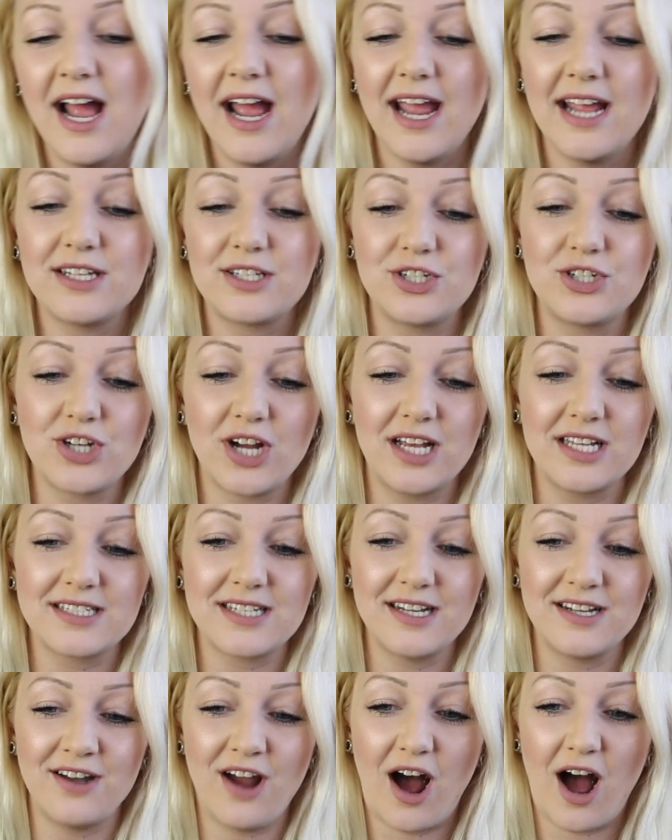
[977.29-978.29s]
It's
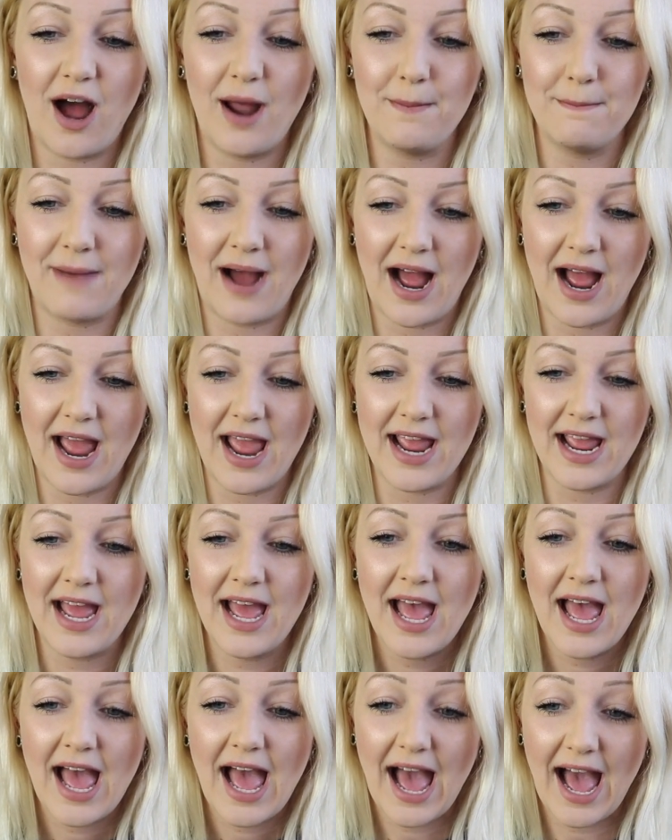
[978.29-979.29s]
just not my
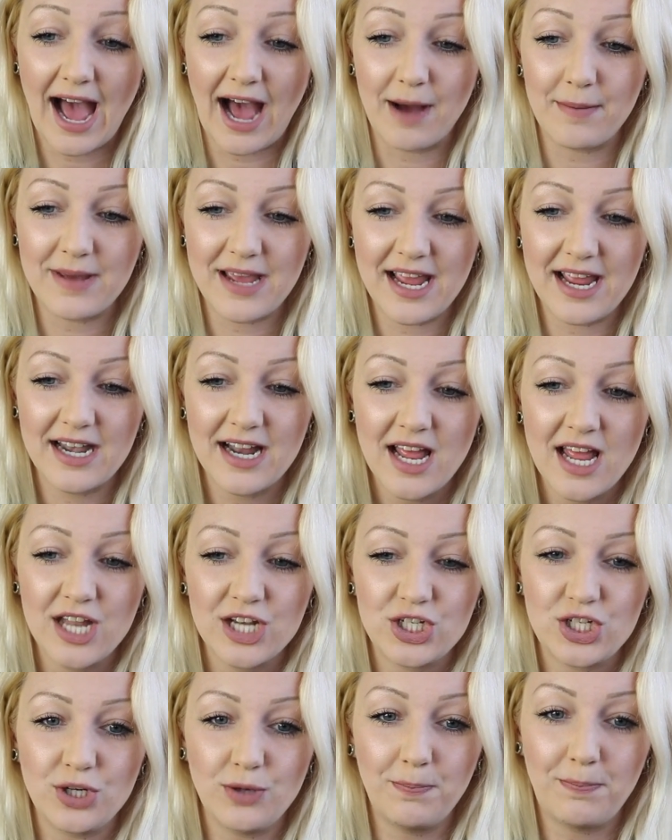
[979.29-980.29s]
habit
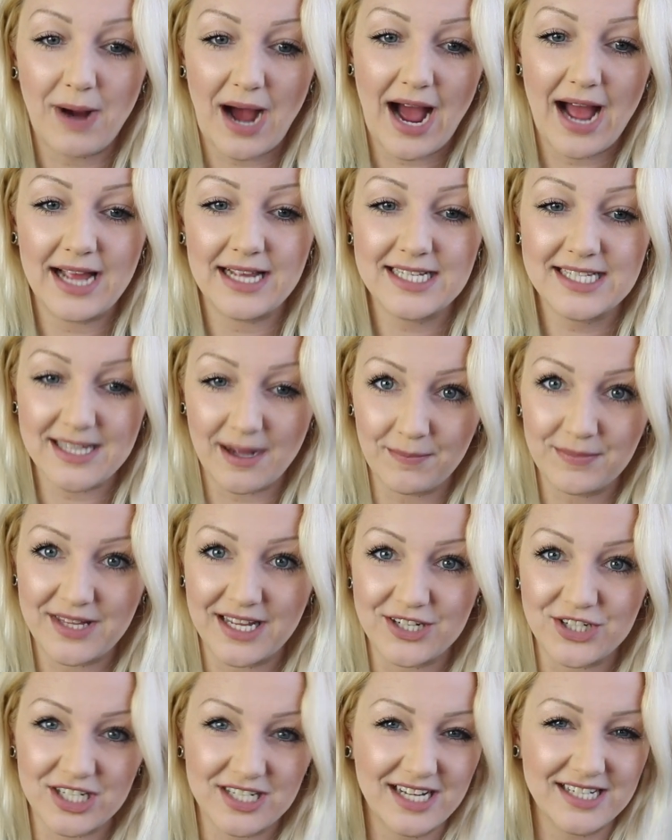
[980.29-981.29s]
to buy
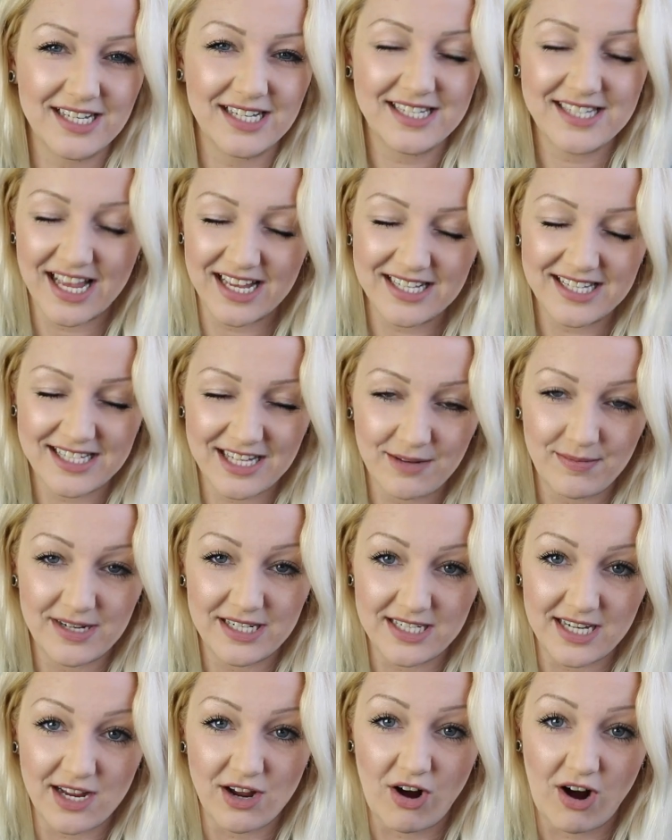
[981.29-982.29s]
something just because it says C B
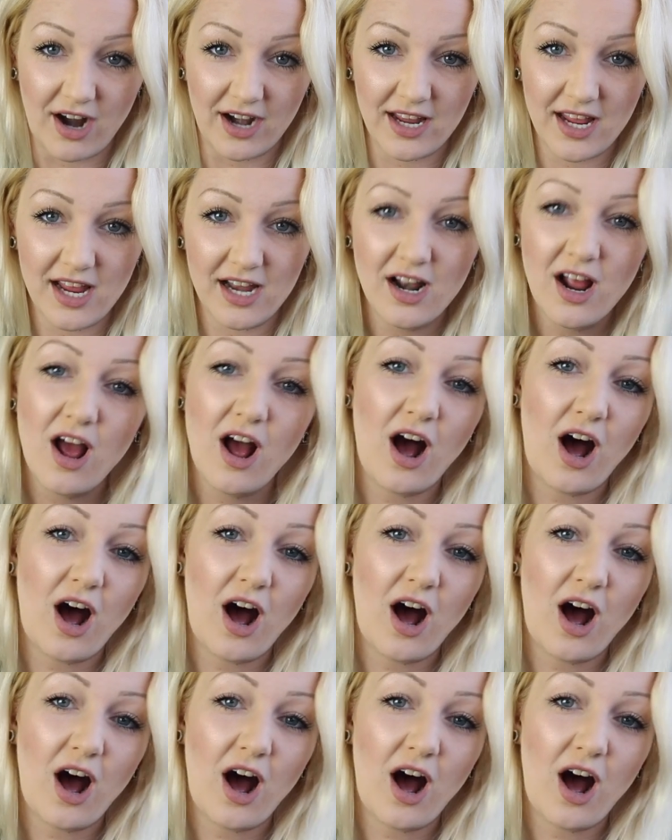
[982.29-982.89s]
D on it,